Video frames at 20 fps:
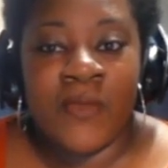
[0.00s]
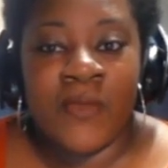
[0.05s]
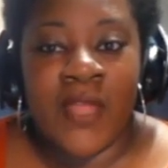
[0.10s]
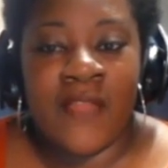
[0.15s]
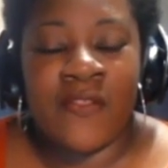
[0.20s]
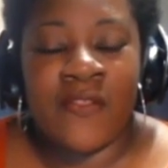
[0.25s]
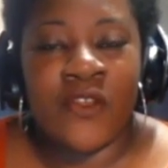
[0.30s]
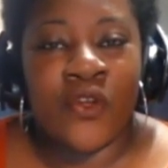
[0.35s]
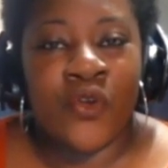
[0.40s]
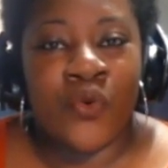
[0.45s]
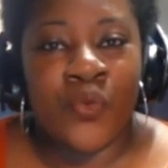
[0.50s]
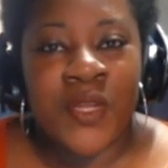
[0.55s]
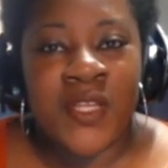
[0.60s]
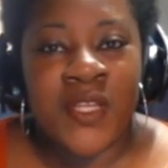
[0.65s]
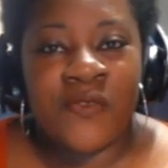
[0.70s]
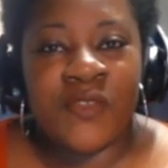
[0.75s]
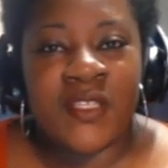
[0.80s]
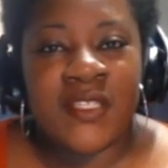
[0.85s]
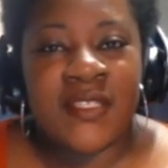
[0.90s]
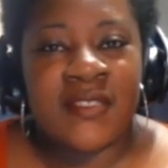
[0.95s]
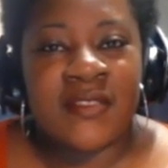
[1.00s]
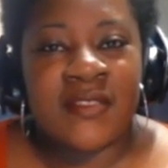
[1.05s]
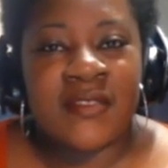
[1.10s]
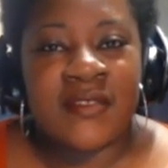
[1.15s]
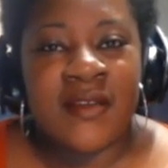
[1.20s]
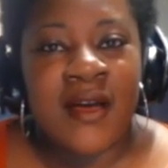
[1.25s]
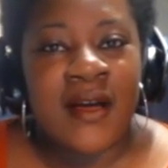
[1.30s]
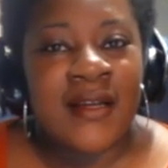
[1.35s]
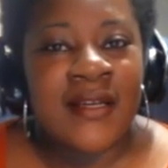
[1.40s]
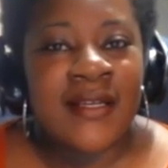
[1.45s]
And the grief is
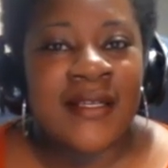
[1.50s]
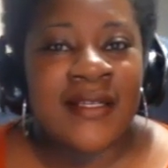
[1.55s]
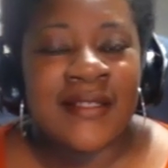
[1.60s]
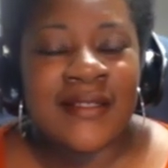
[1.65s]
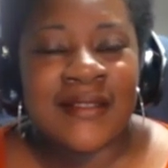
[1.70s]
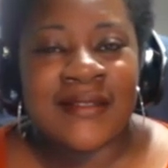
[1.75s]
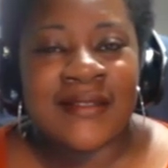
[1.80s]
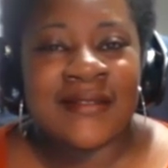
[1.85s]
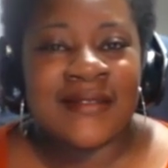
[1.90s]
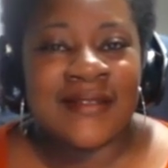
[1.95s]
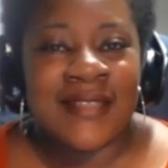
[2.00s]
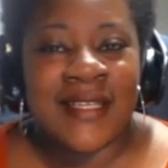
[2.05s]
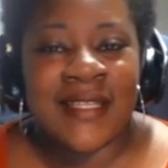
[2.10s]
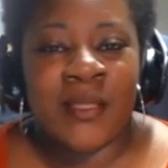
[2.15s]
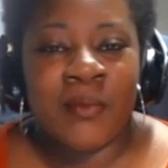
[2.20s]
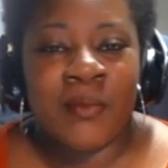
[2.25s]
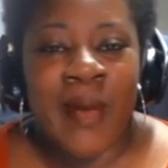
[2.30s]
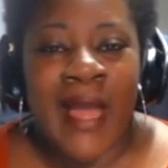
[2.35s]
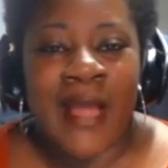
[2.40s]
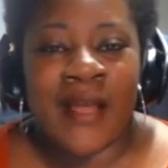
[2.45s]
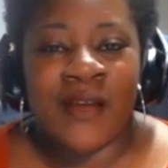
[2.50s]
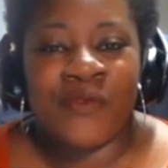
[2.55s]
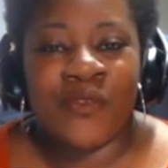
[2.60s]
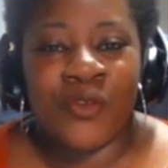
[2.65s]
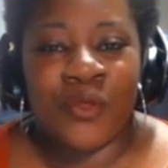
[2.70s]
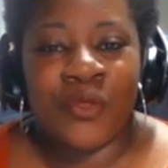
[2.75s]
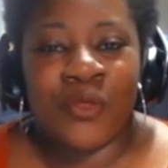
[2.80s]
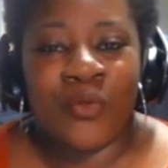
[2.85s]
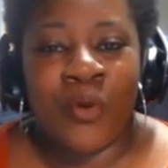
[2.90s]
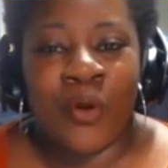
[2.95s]
stuck in the back of
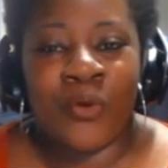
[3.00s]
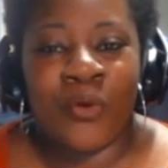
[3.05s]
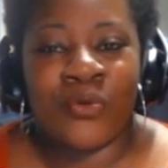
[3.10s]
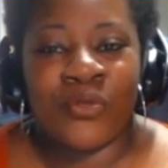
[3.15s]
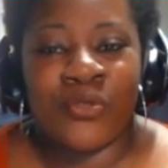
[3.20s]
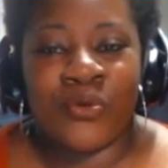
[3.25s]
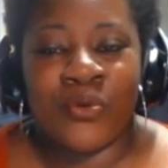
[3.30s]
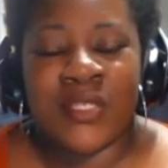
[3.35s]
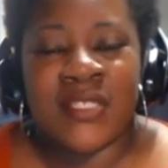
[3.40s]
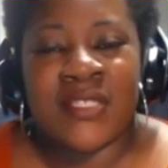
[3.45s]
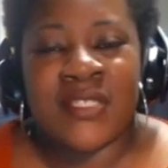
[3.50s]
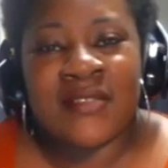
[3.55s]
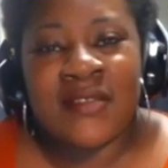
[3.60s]
your throat or